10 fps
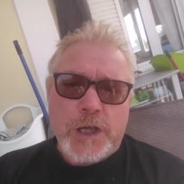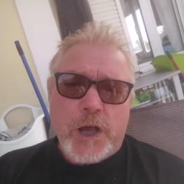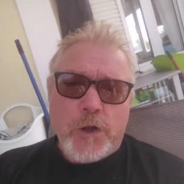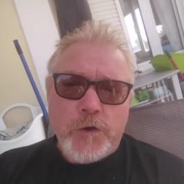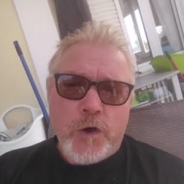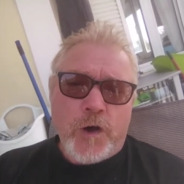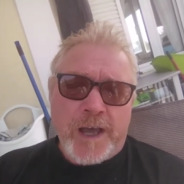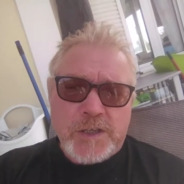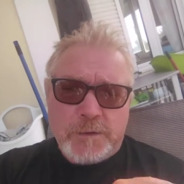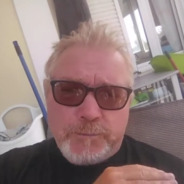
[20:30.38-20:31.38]
not
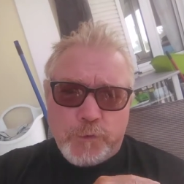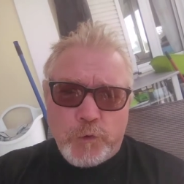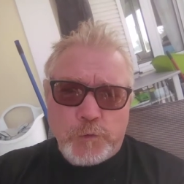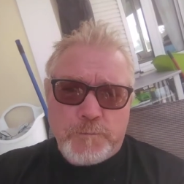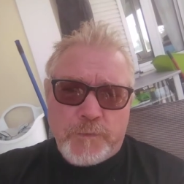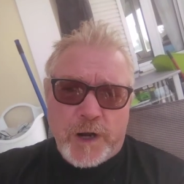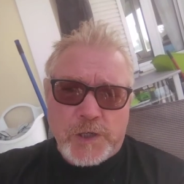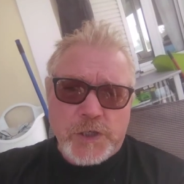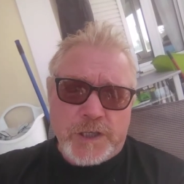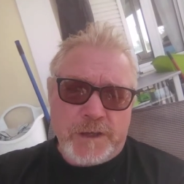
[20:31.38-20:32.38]
as a broad
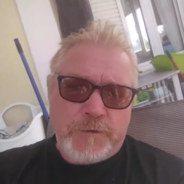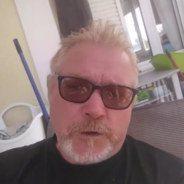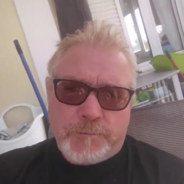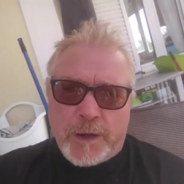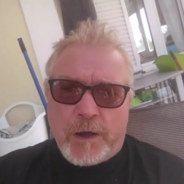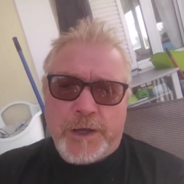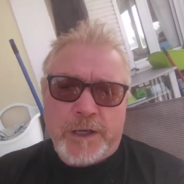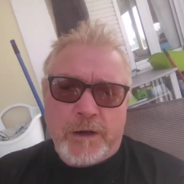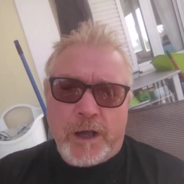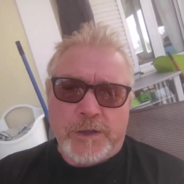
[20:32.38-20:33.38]
brush. If you're a party
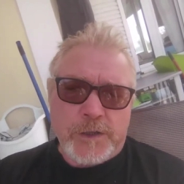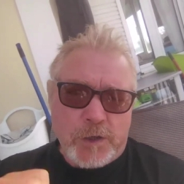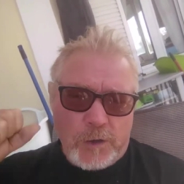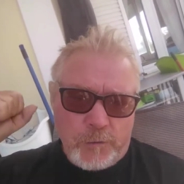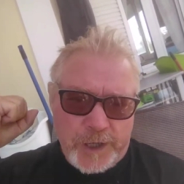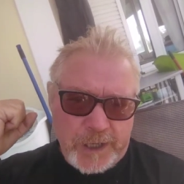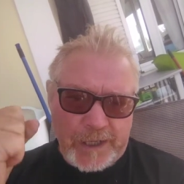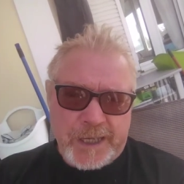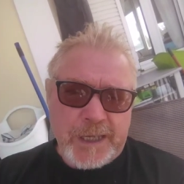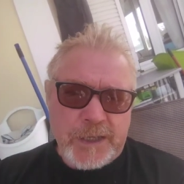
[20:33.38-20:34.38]
island, we're going
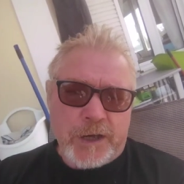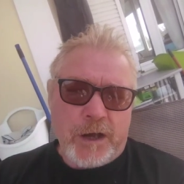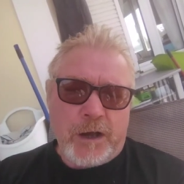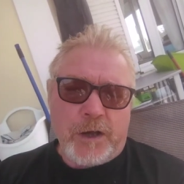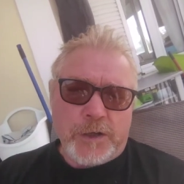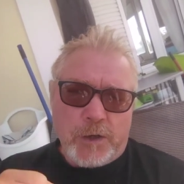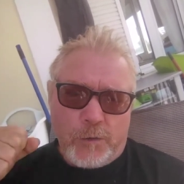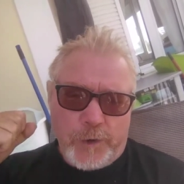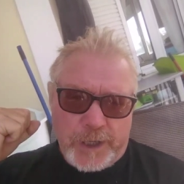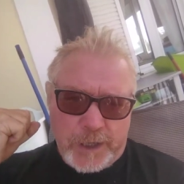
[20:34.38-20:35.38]
to hit you hard.
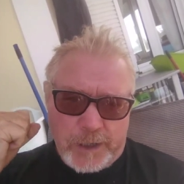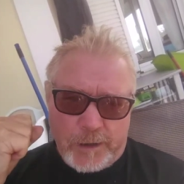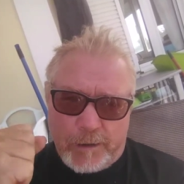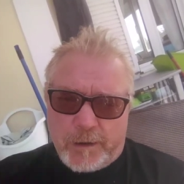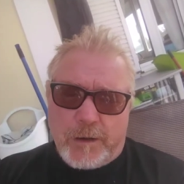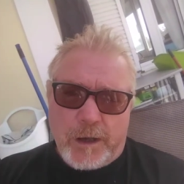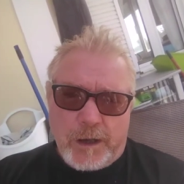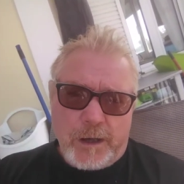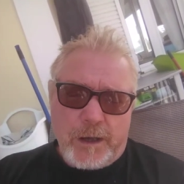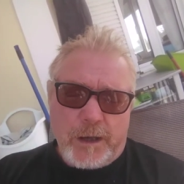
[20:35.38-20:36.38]
We're going
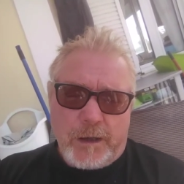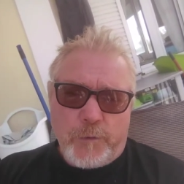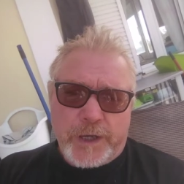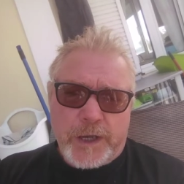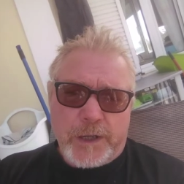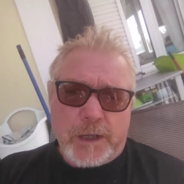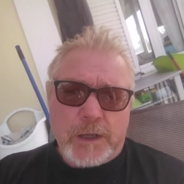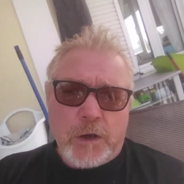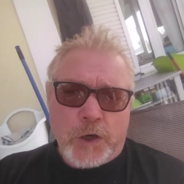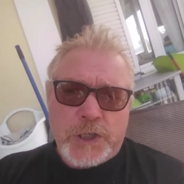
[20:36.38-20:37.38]
to
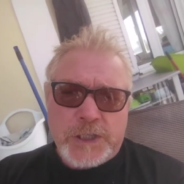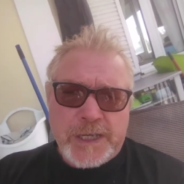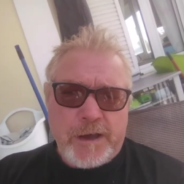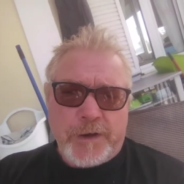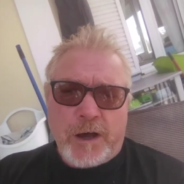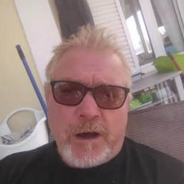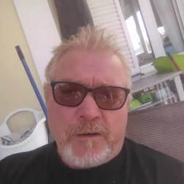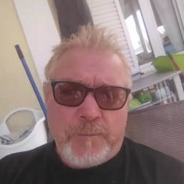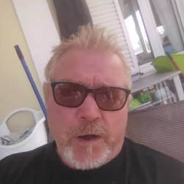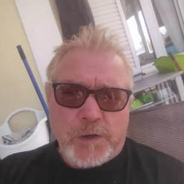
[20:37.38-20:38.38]
lock you down
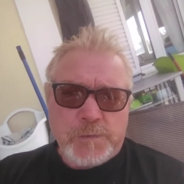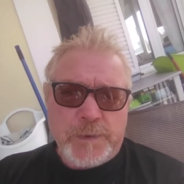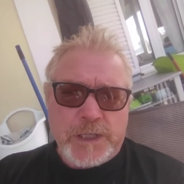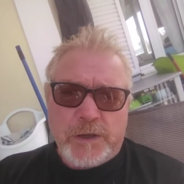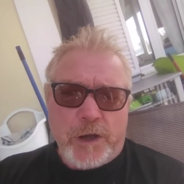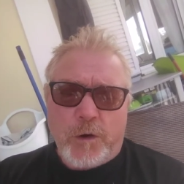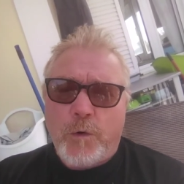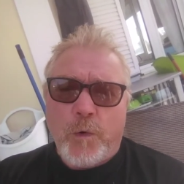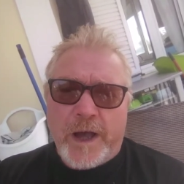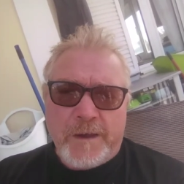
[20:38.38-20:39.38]
at midnight
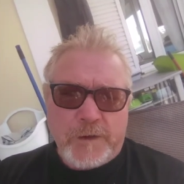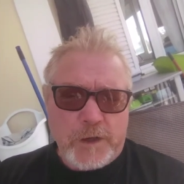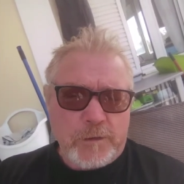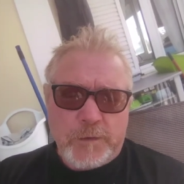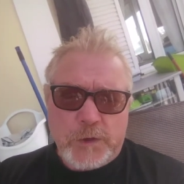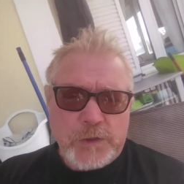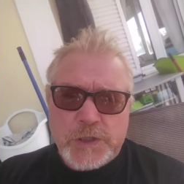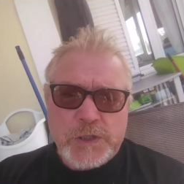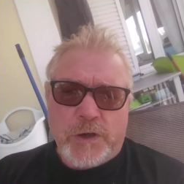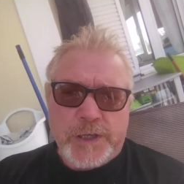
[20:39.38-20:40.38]
or whatever you
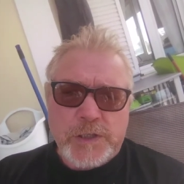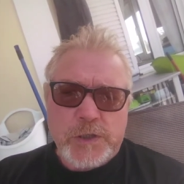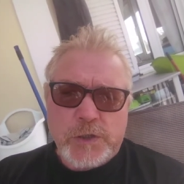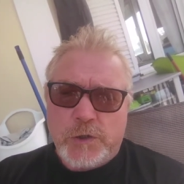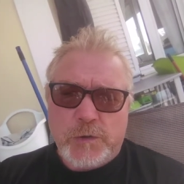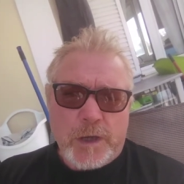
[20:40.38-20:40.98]
decide to do.